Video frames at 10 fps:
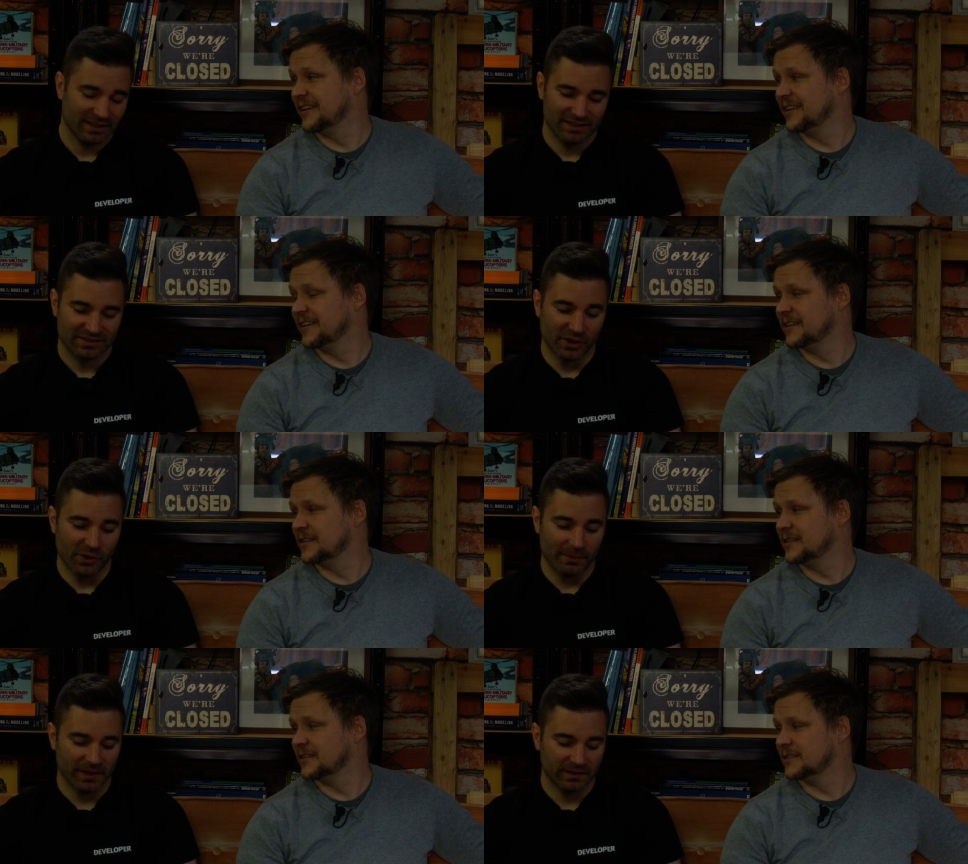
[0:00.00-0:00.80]
Speaker 1: So I
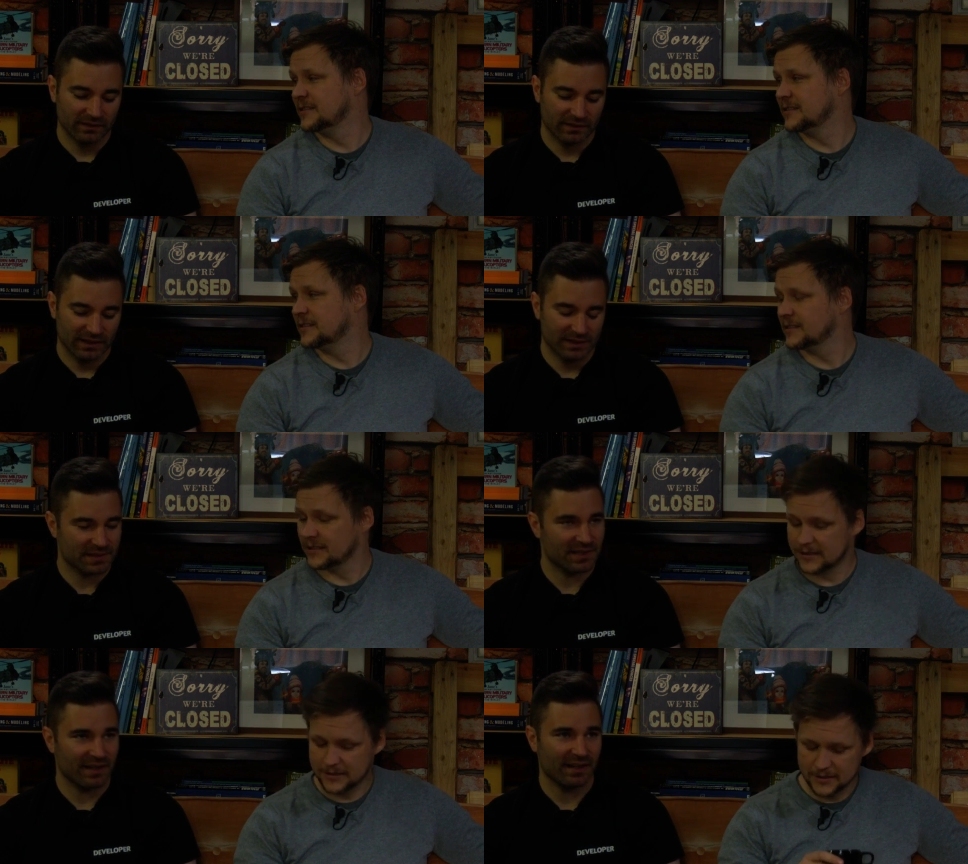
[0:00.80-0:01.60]
mean, it's
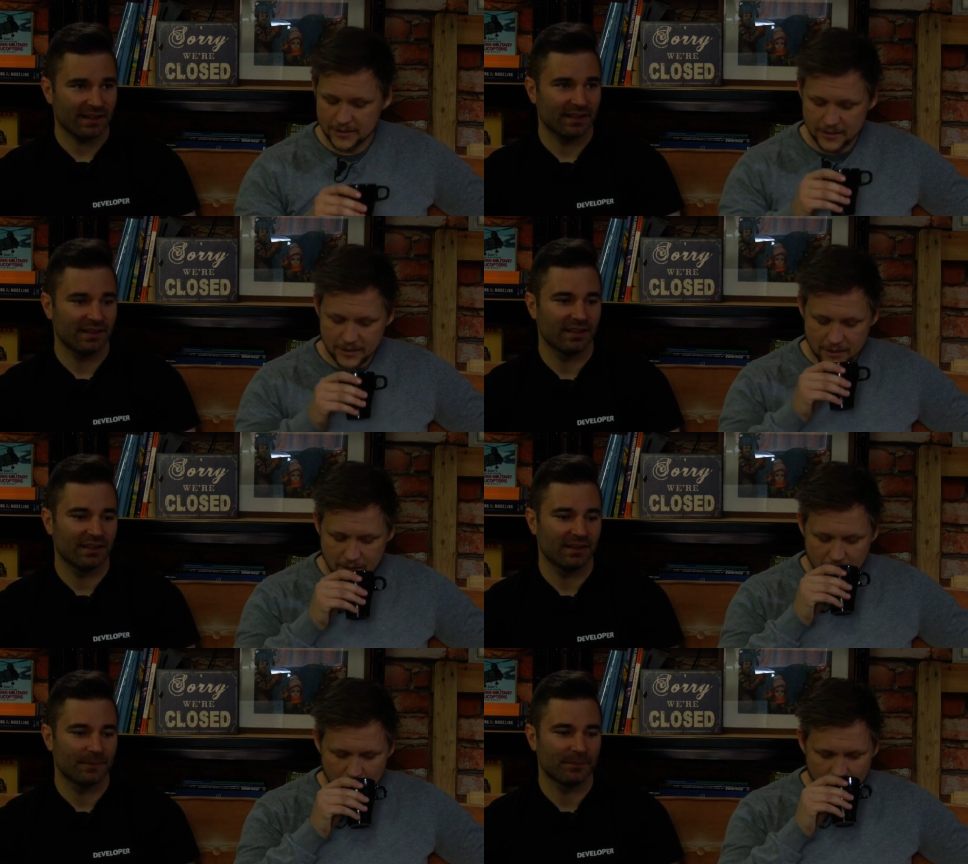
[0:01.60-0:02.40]
uh,
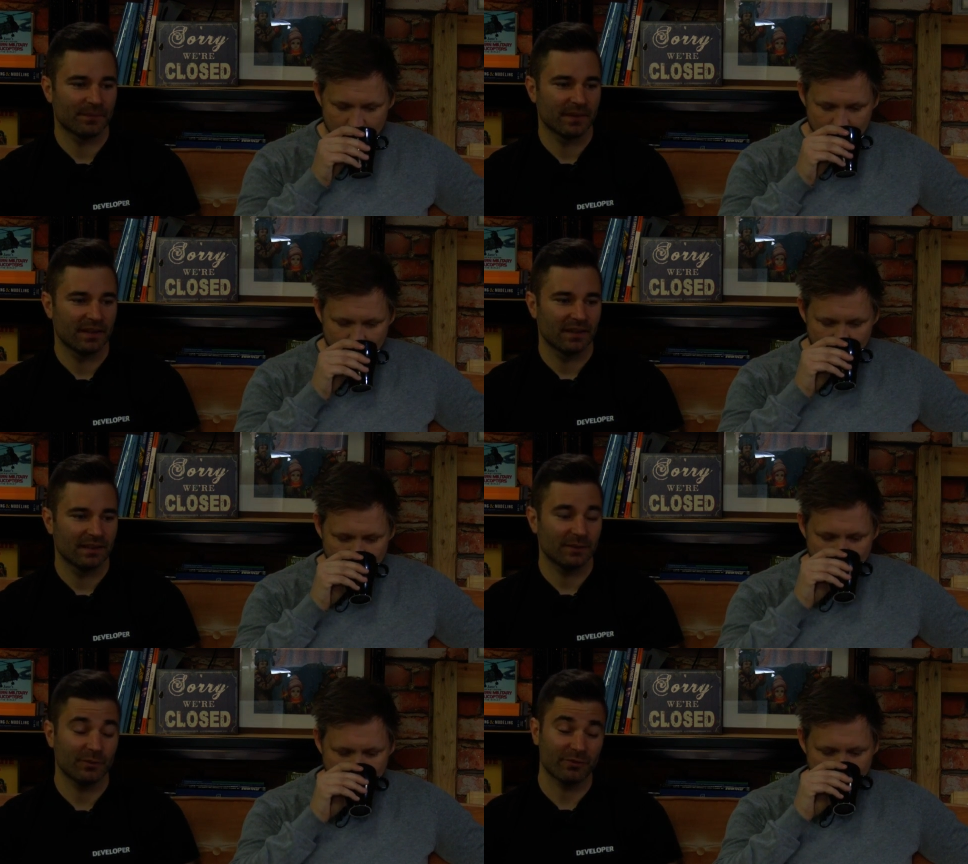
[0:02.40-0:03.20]

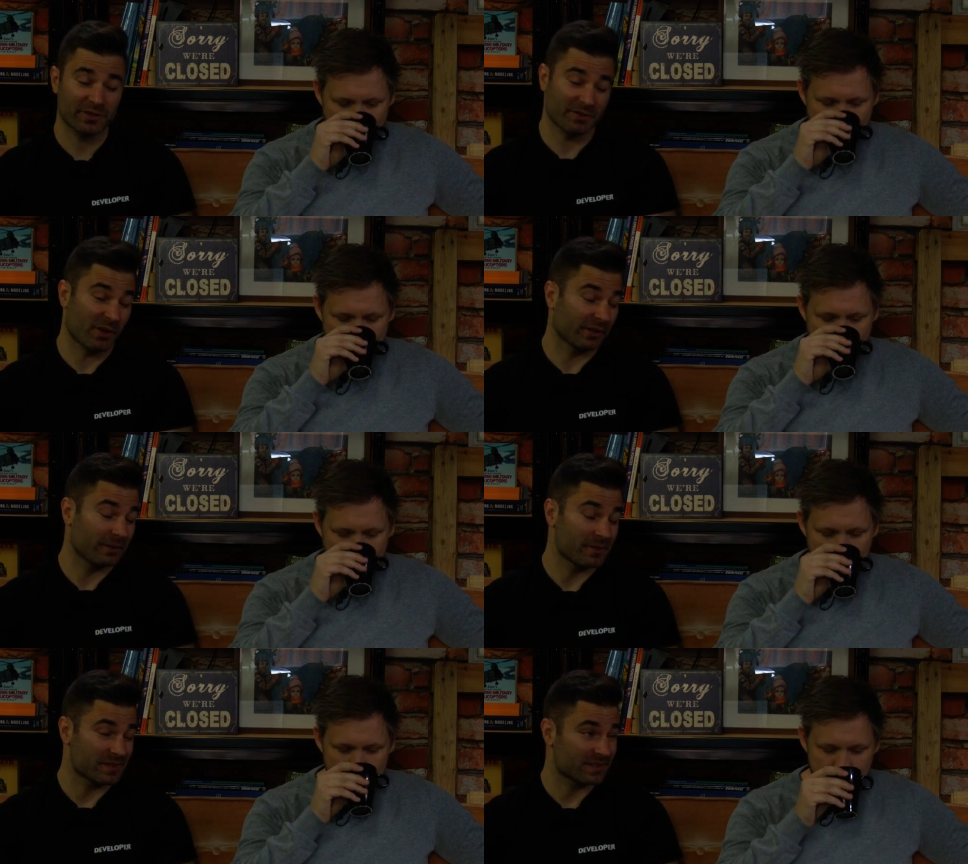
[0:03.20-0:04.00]
first of all, it
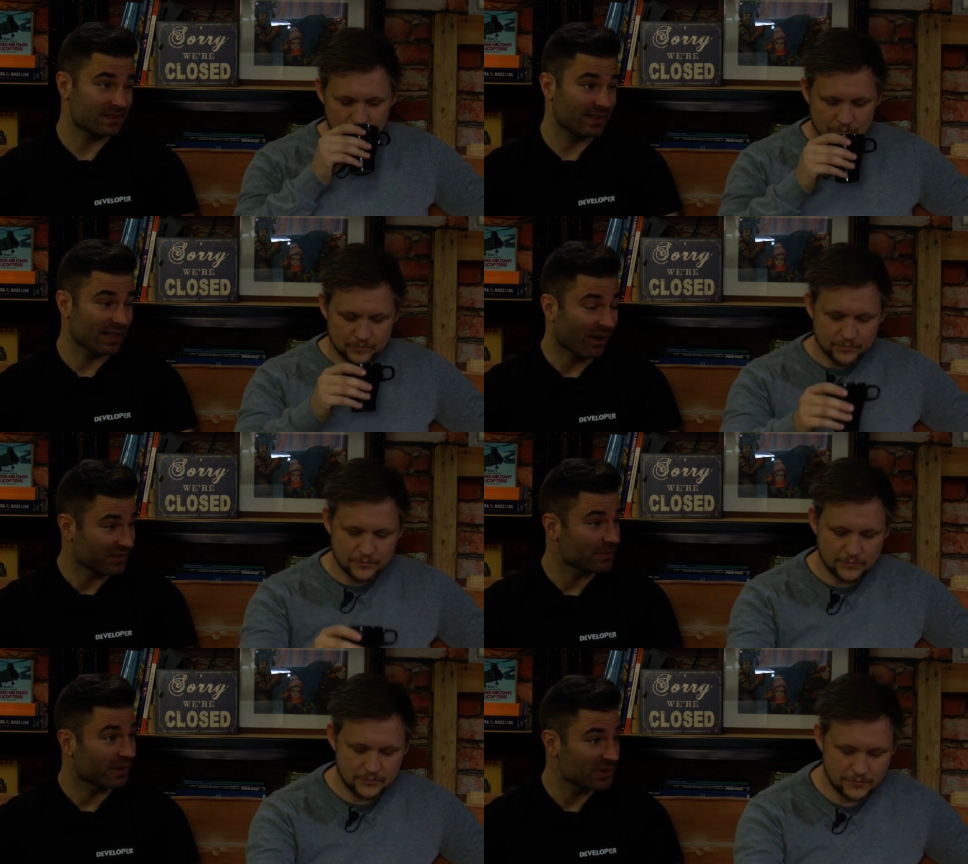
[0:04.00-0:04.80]
was an
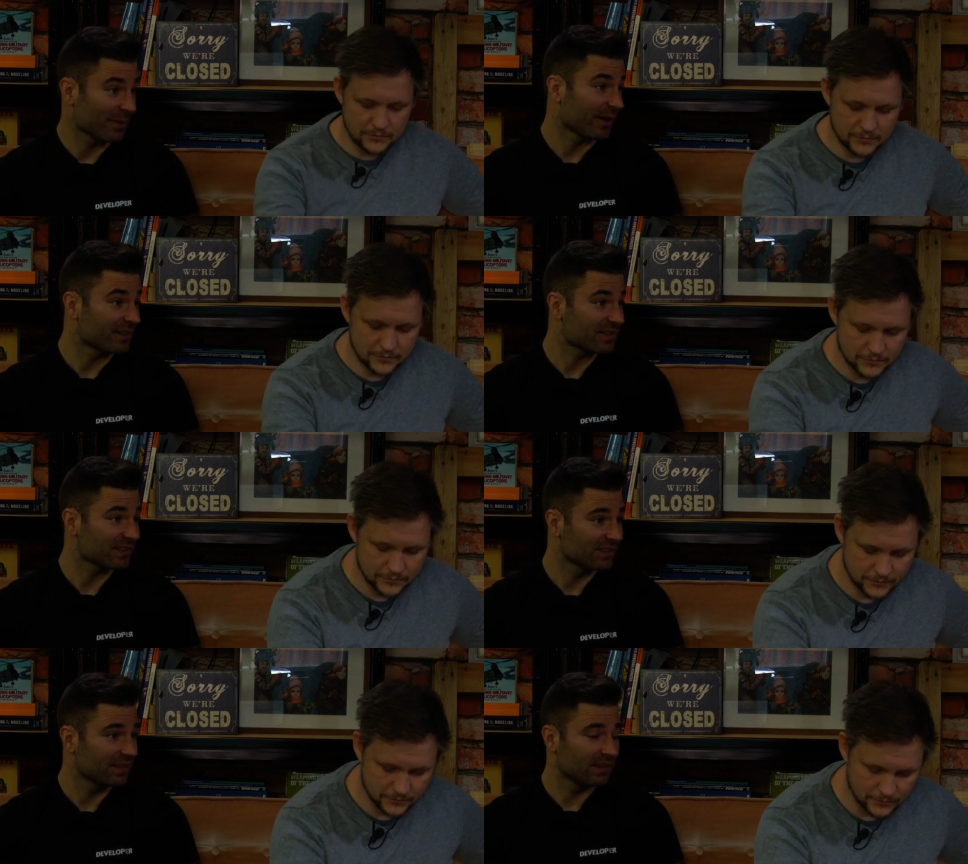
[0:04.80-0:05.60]
awesome experience. Mm
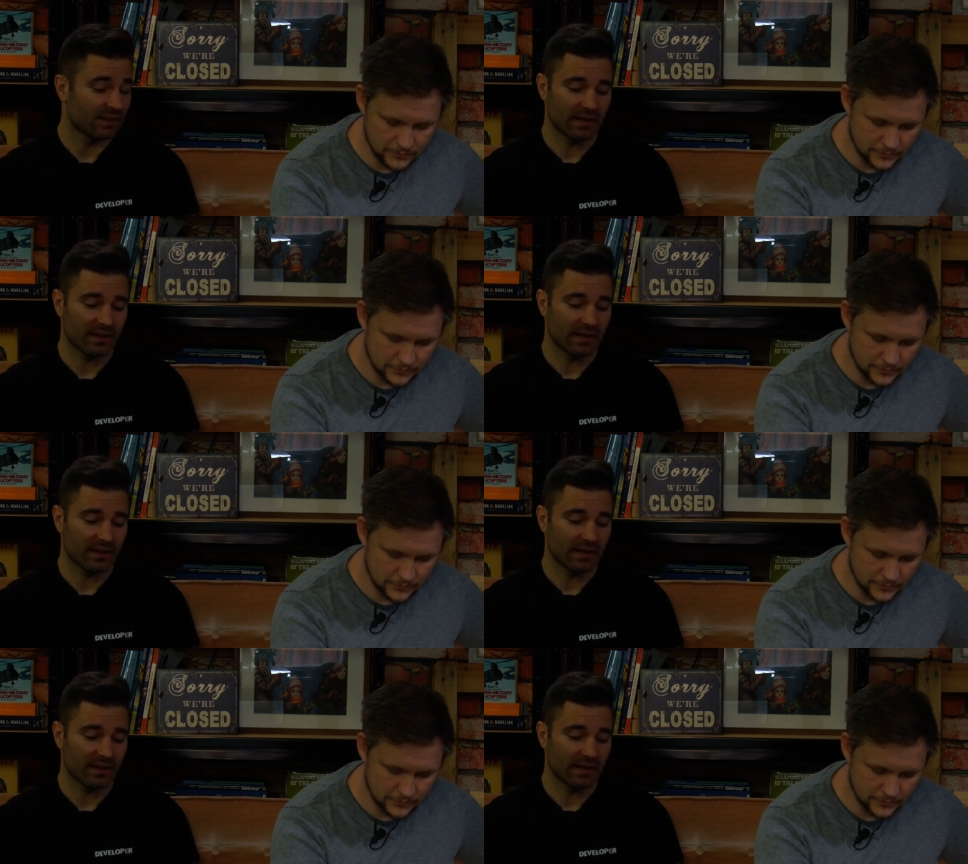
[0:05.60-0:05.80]
-hmm.